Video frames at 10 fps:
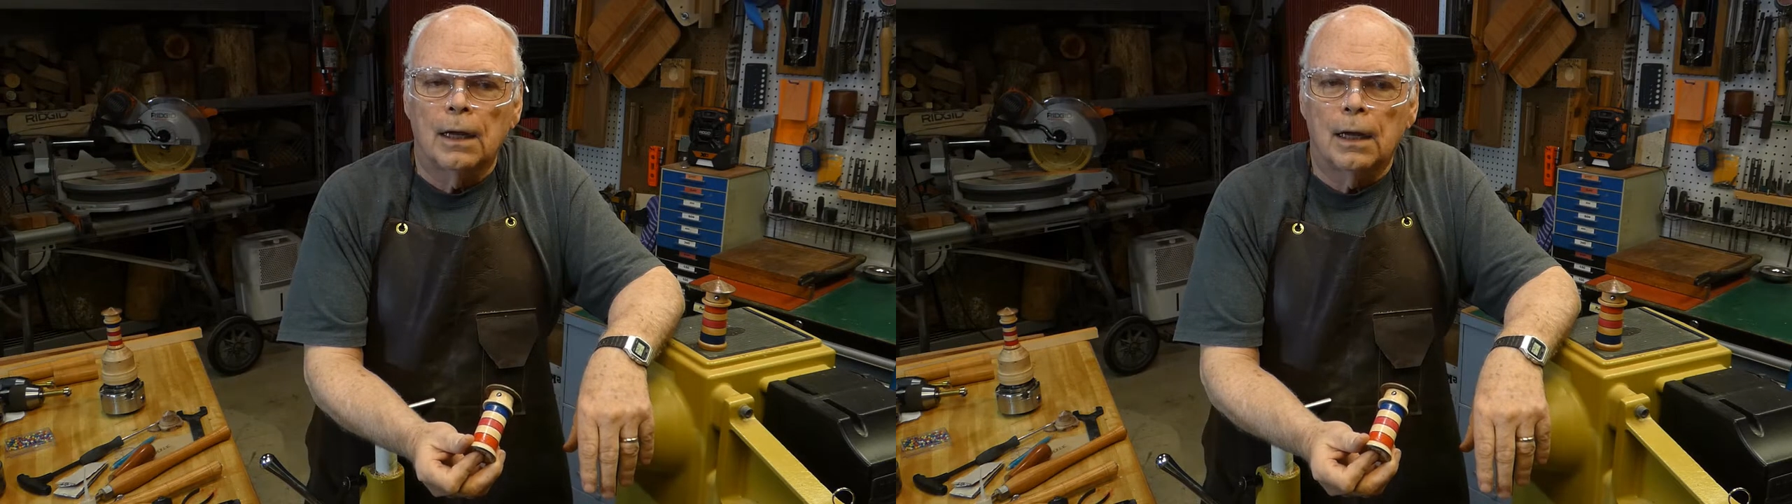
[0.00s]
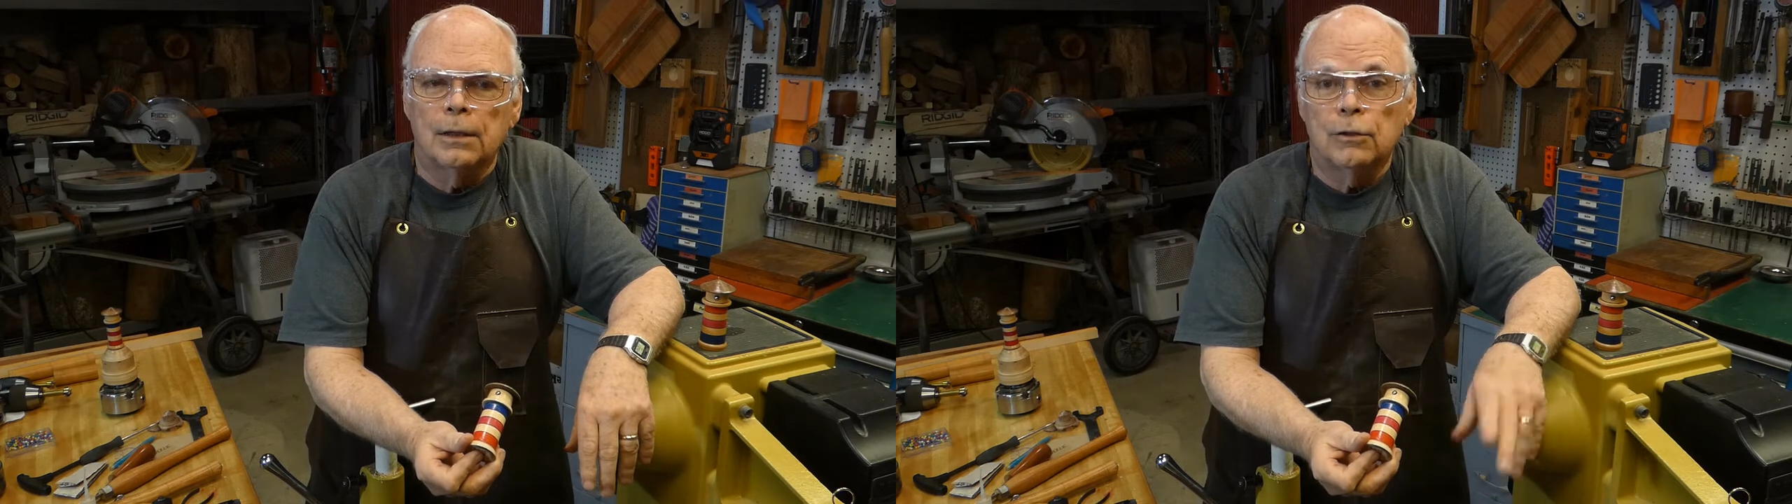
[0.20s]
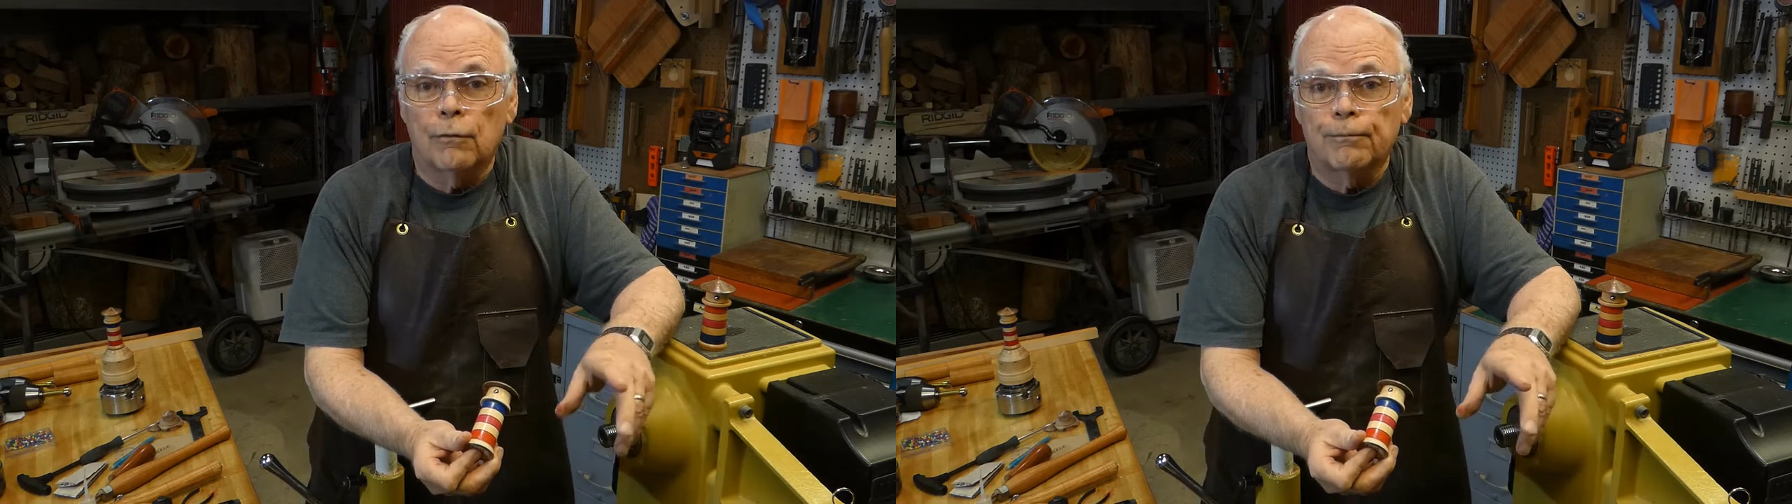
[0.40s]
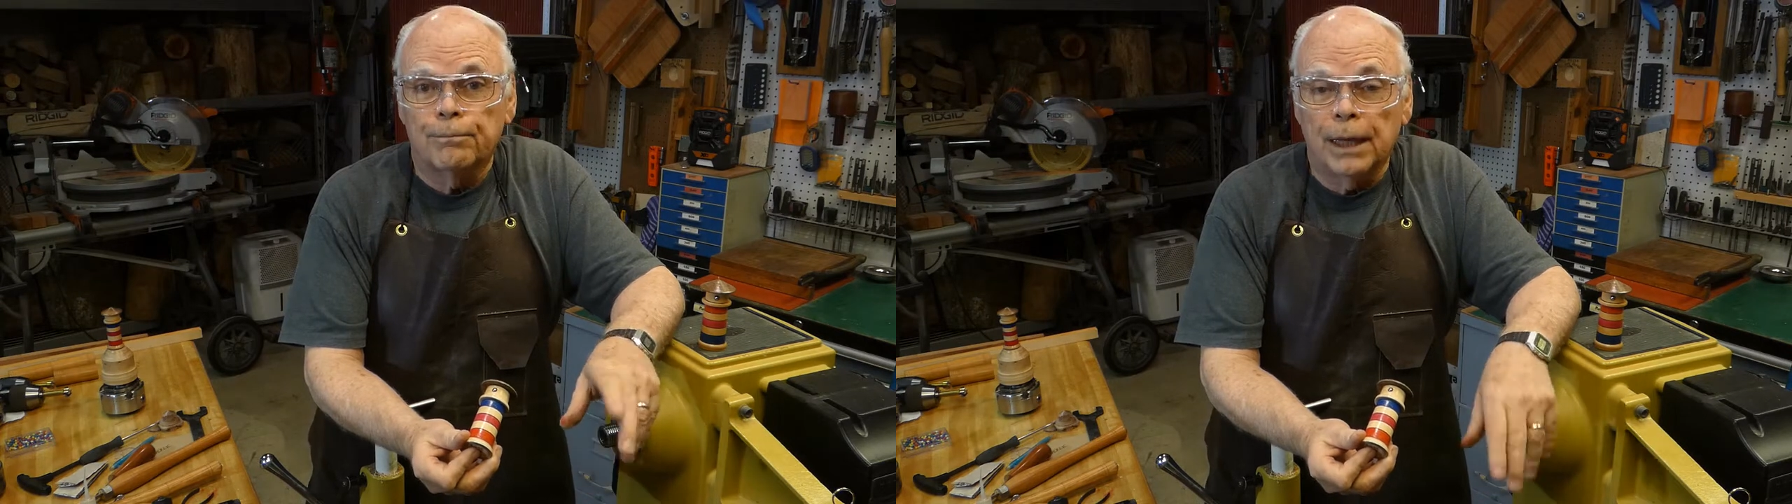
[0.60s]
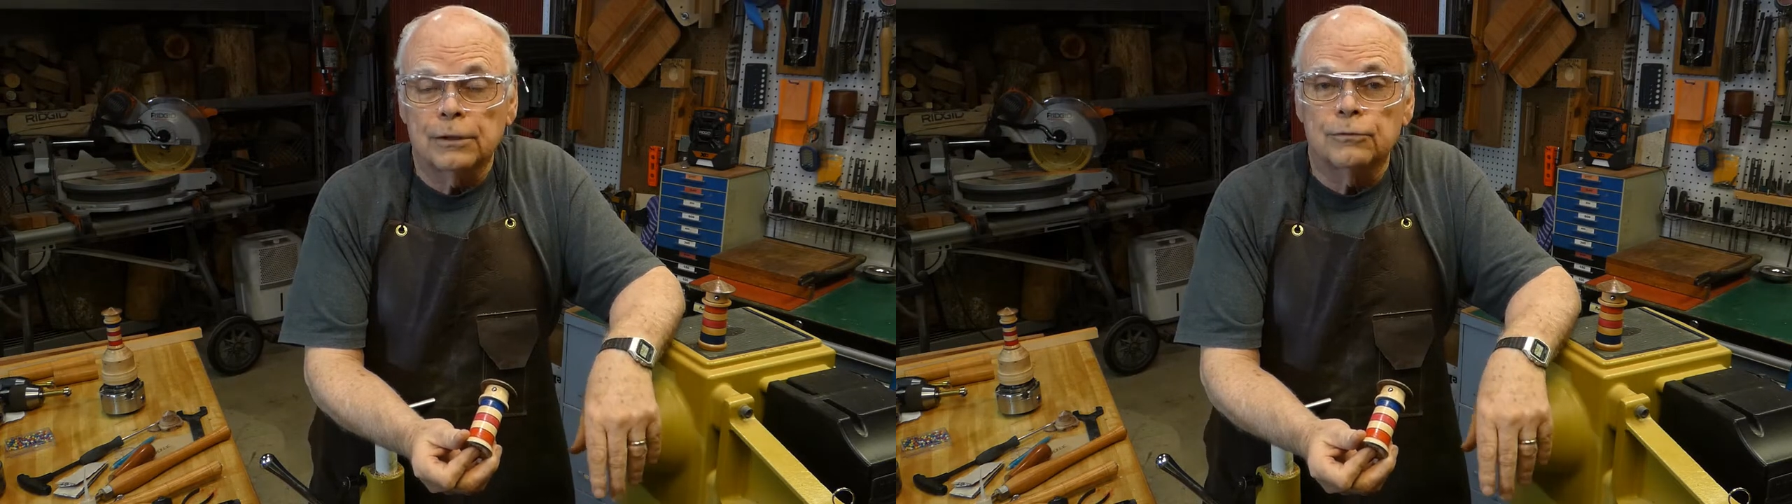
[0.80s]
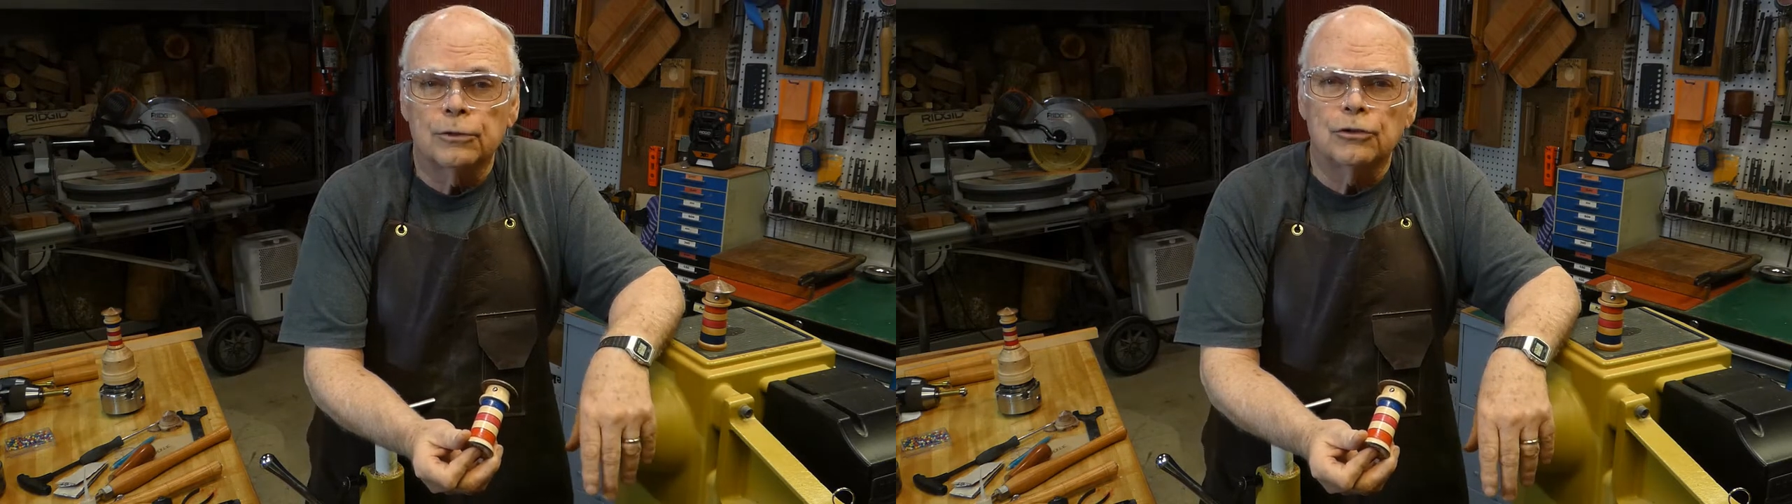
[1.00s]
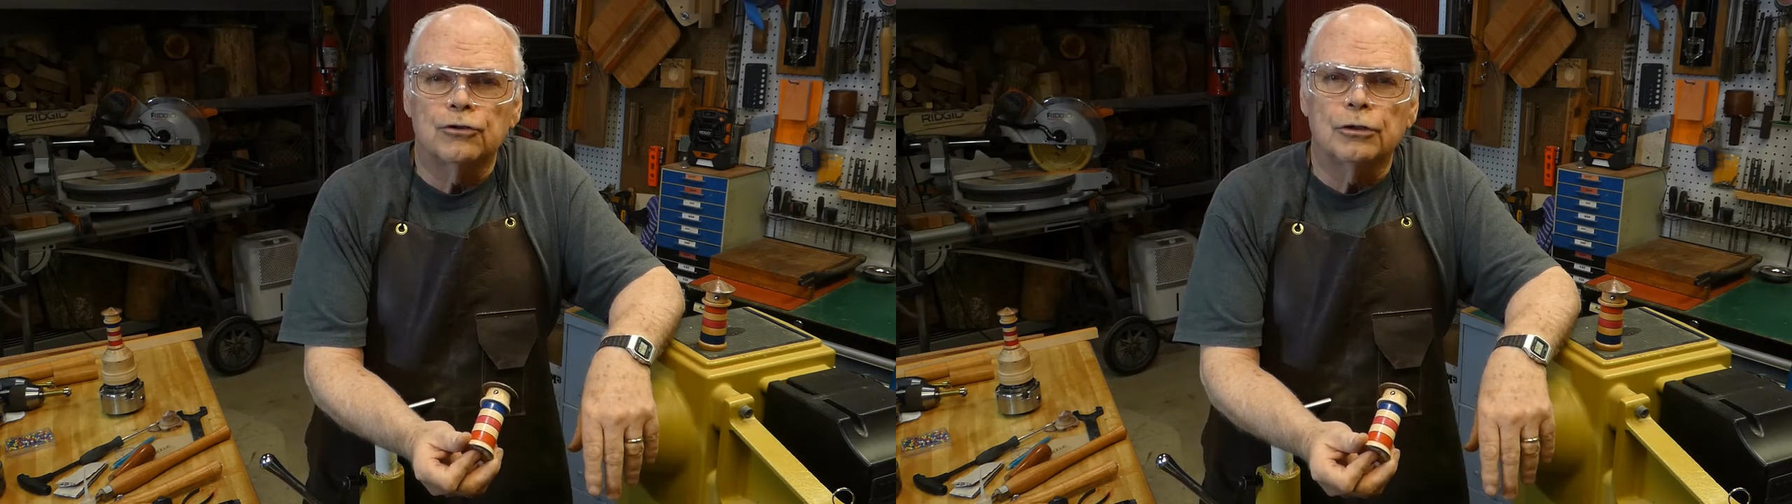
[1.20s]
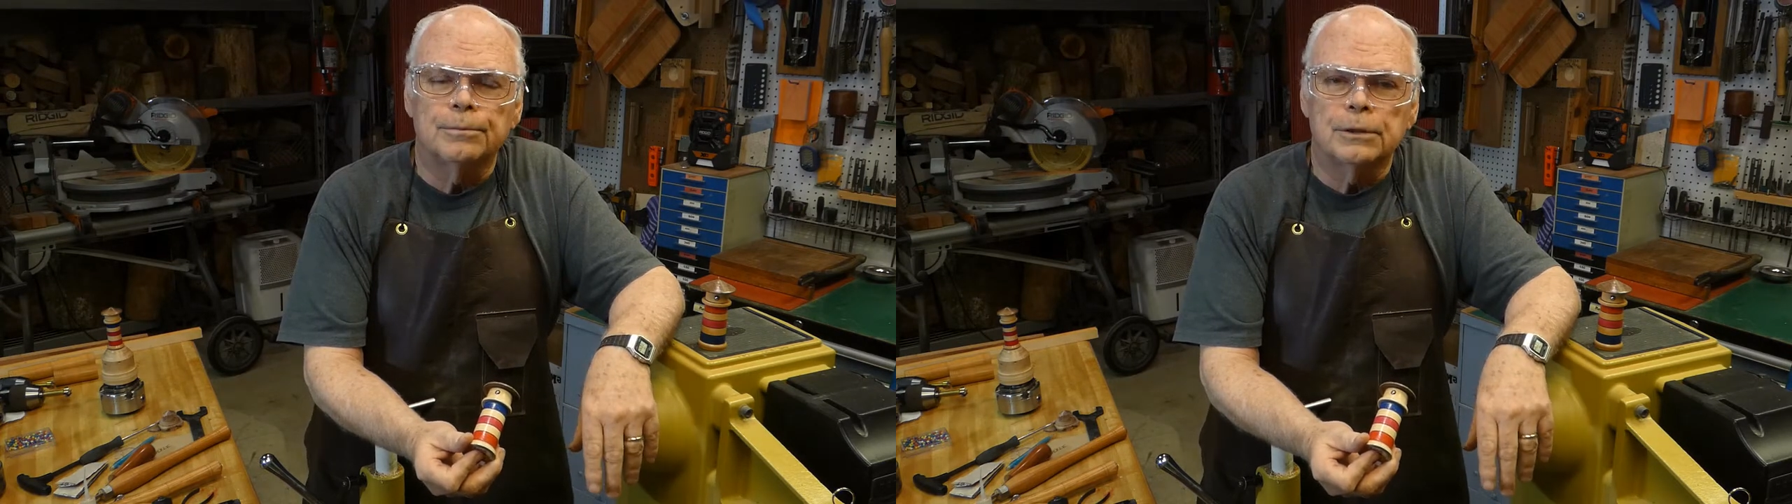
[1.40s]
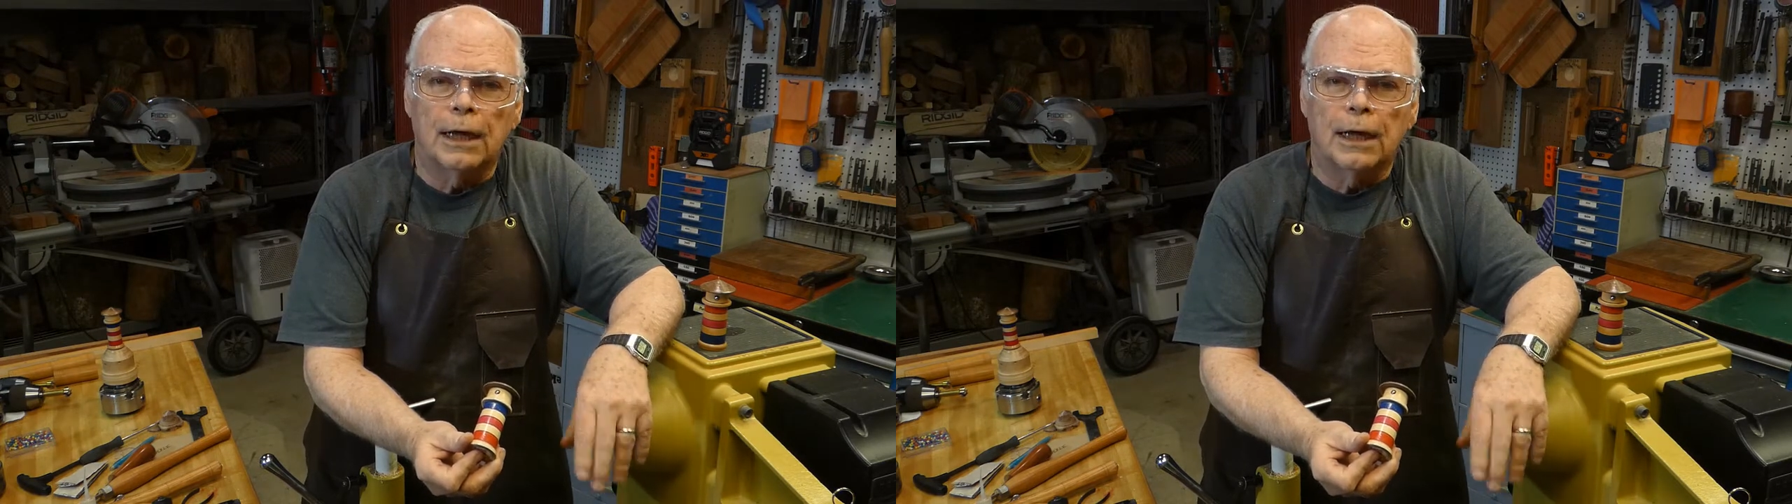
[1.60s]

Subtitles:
pens for the troops,